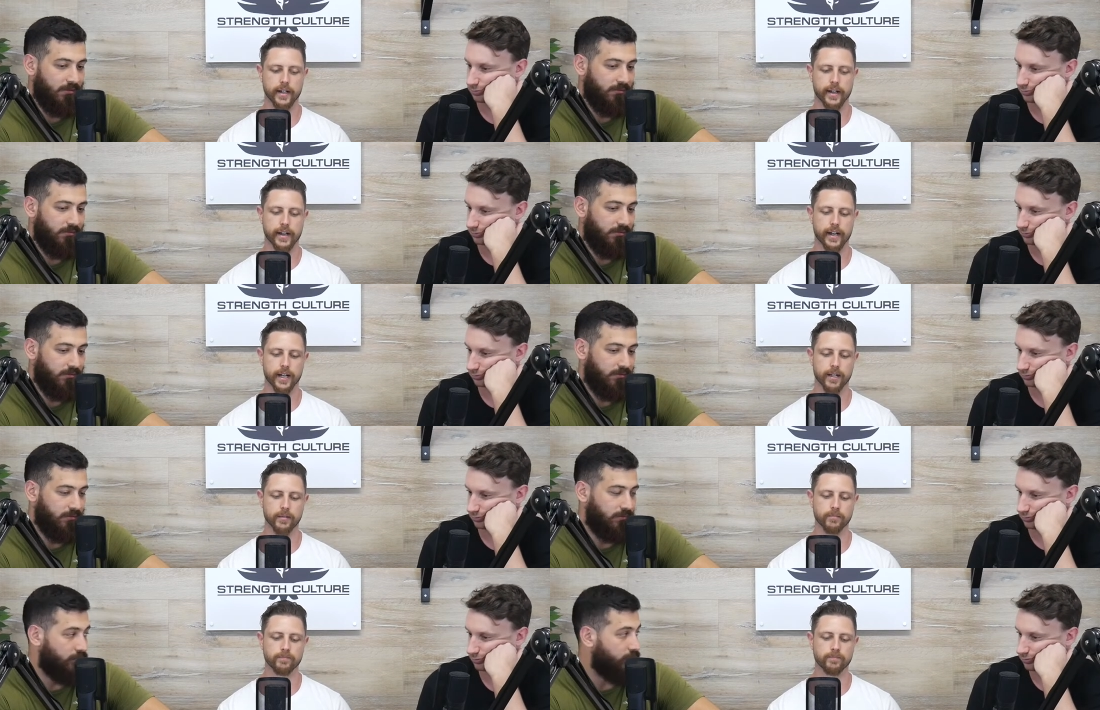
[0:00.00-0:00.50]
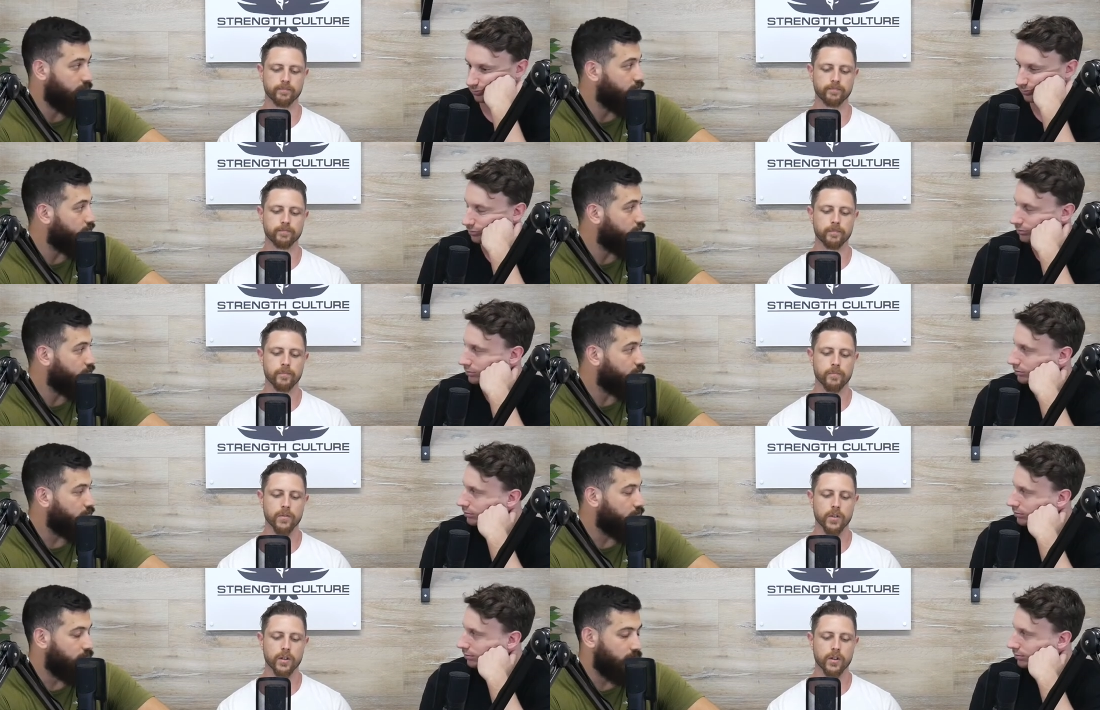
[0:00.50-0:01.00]
Speaker 1: Um,
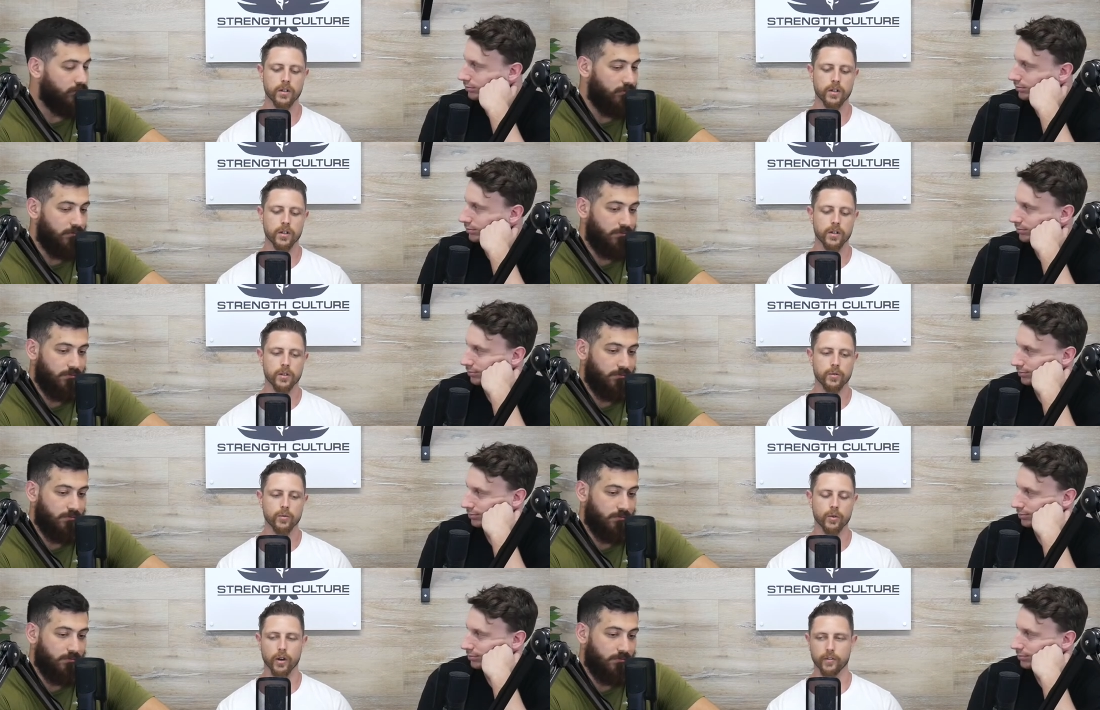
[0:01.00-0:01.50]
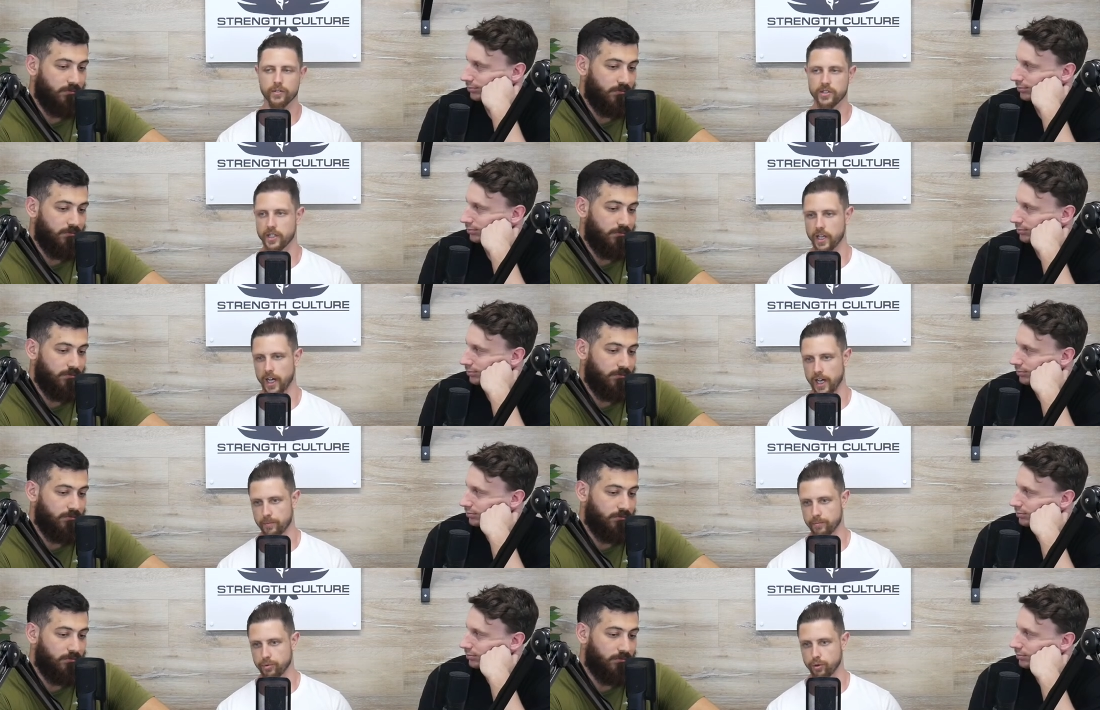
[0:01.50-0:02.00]
we
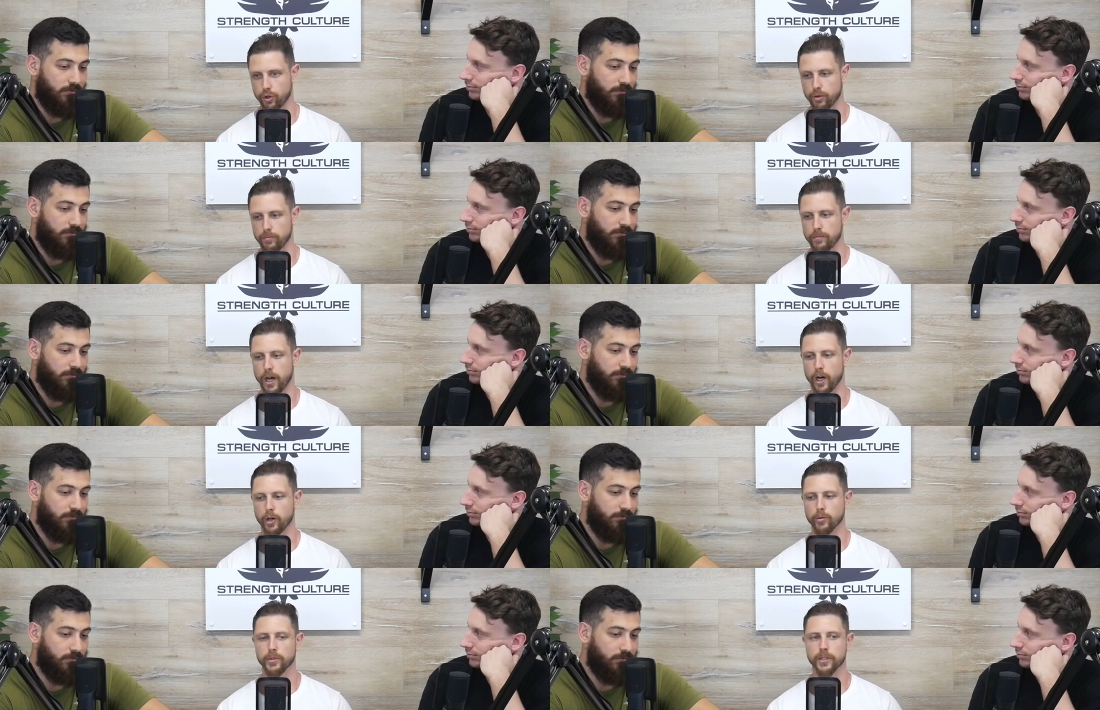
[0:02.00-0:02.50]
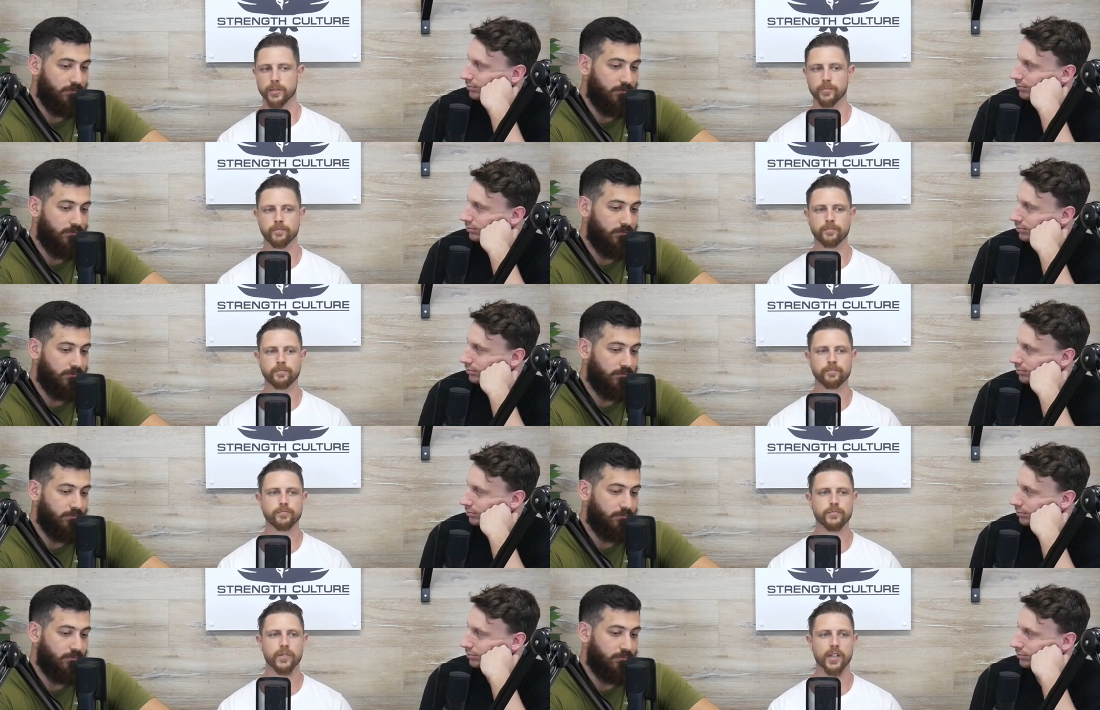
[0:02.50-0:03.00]
obviously had Port
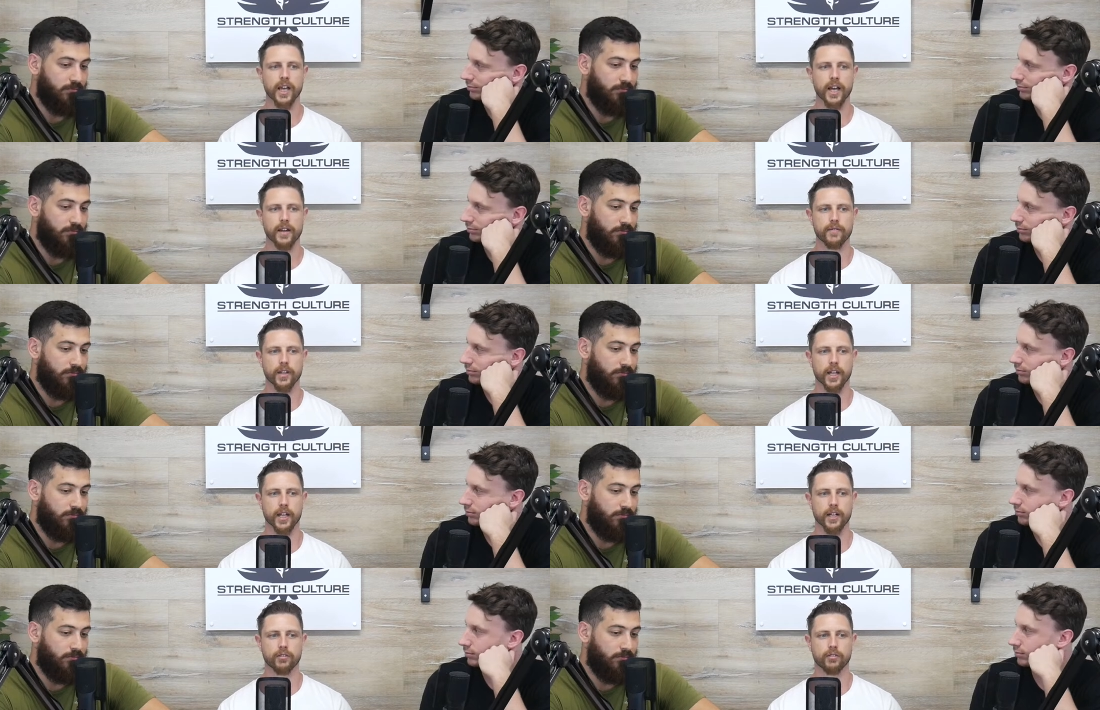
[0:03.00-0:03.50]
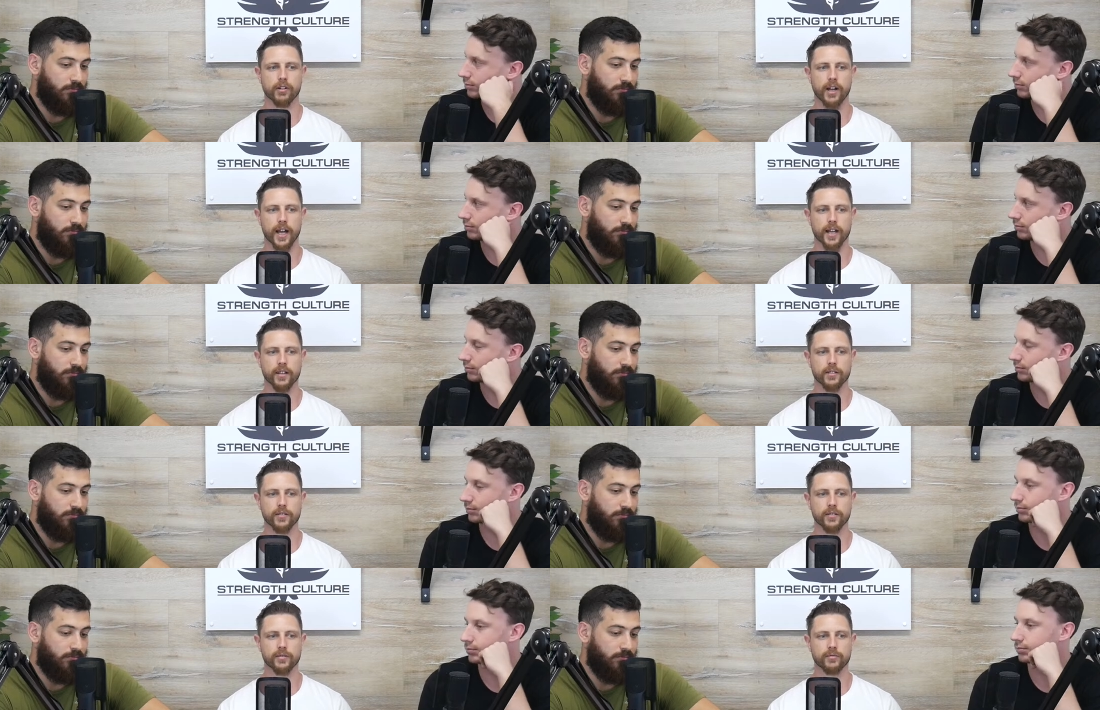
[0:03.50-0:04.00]
Melbourne, gave that a
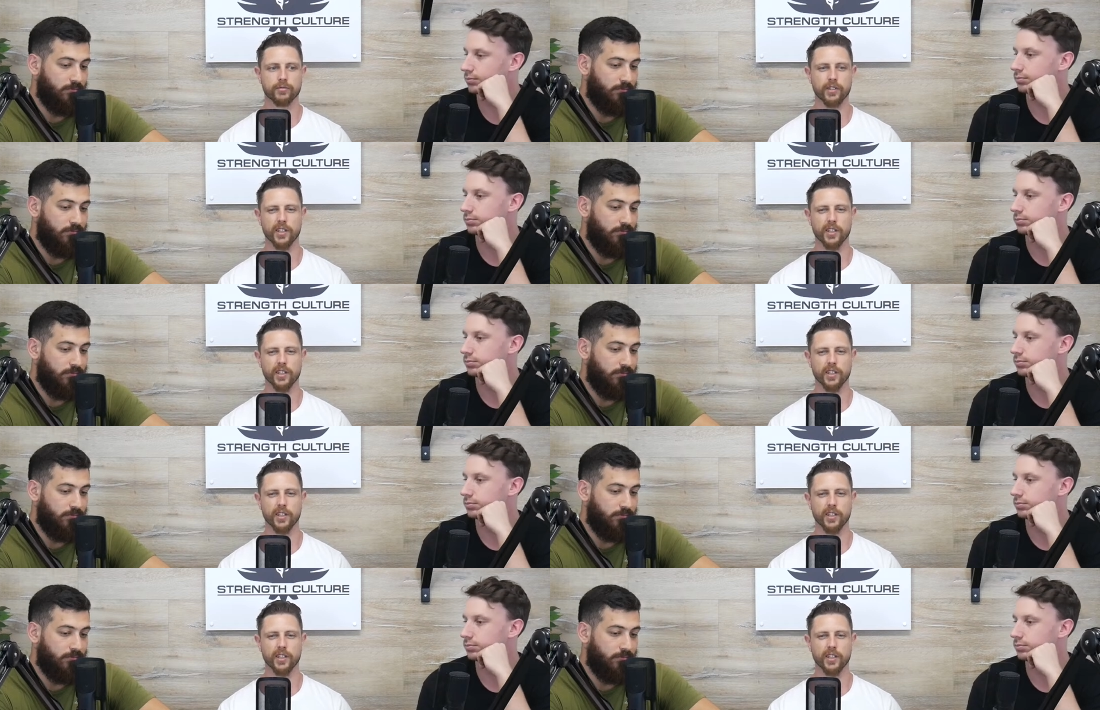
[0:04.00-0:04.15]
crack.